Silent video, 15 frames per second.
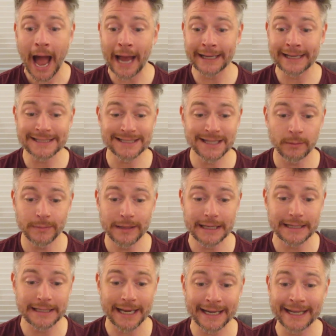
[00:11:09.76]
I guess I'll be
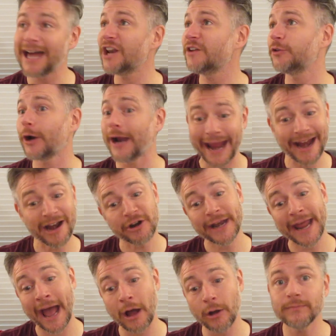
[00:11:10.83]
getting out of your hair
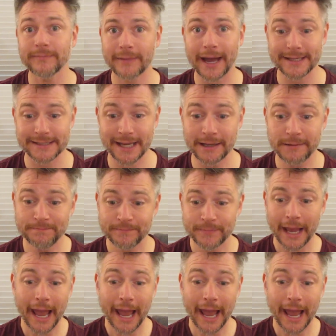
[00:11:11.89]
now, I said.